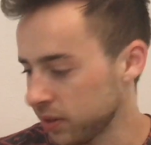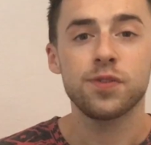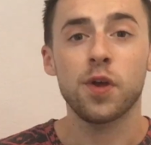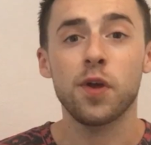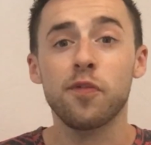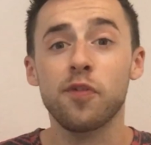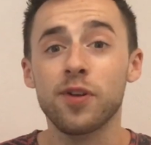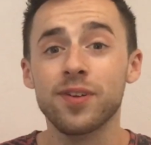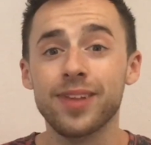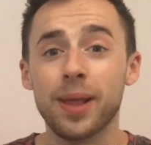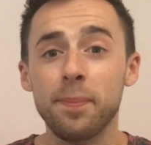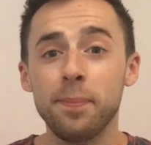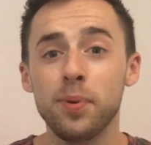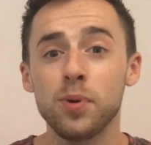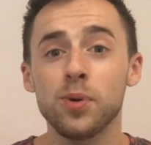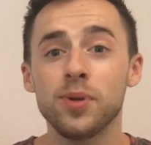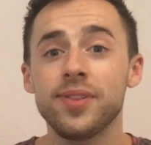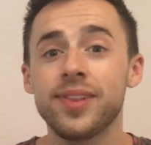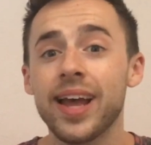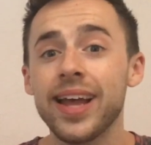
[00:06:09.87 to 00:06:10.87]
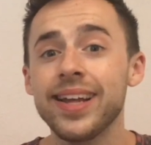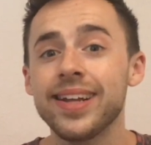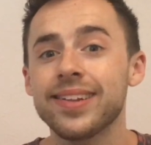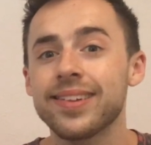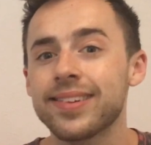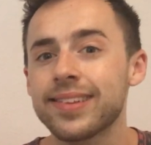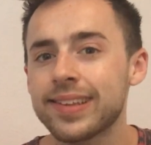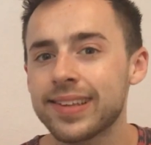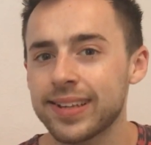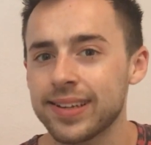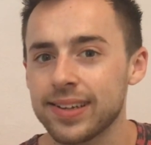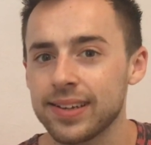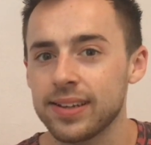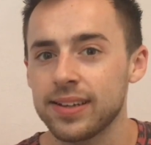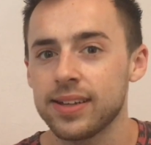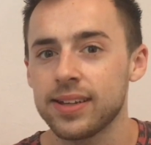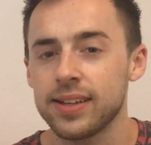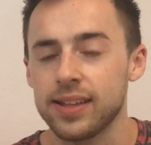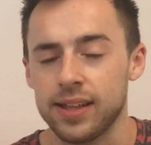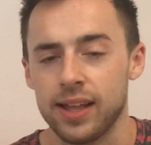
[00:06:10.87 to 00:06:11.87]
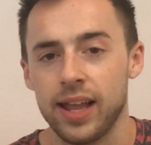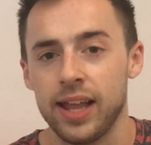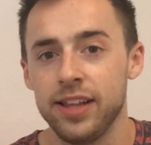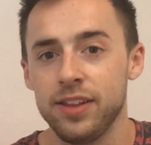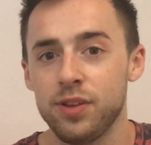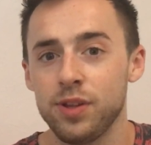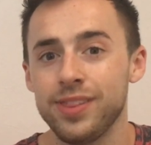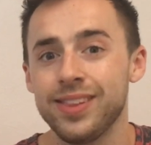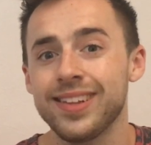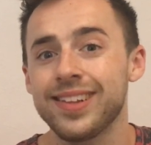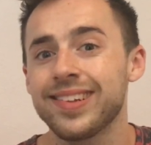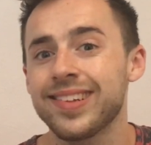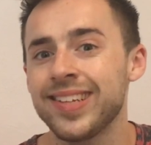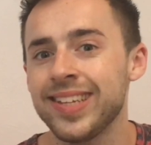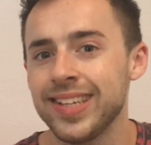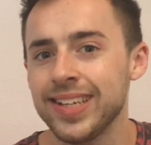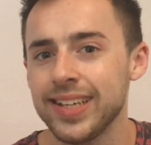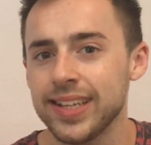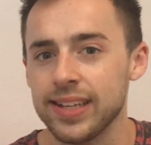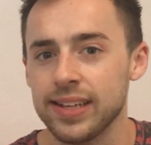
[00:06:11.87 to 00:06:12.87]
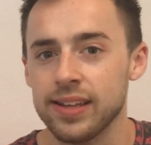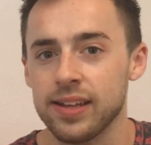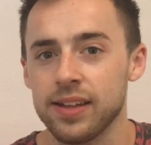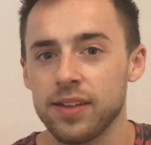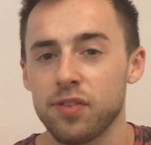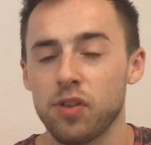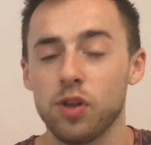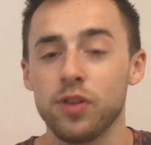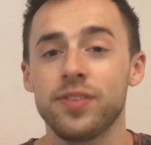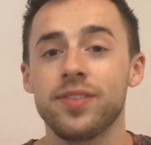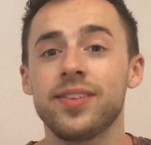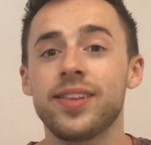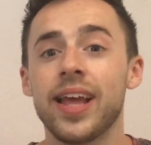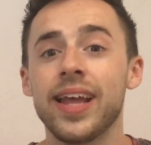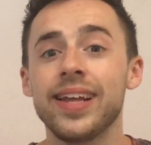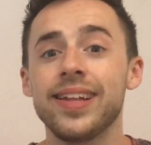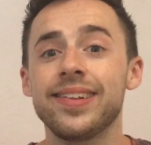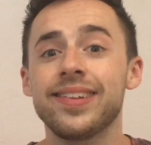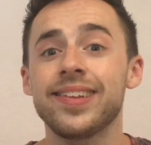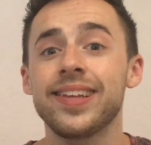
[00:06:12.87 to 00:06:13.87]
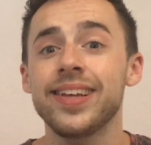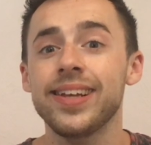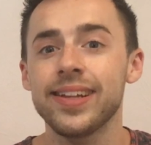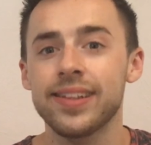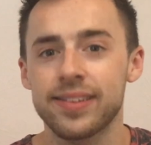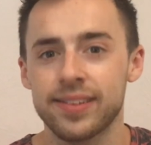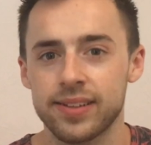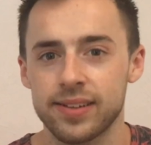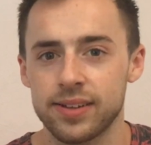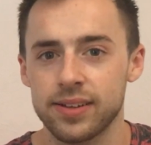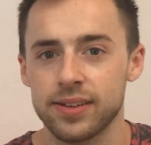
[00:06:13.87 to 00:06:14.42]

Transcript: So for example, date ends in the T, so it's dated.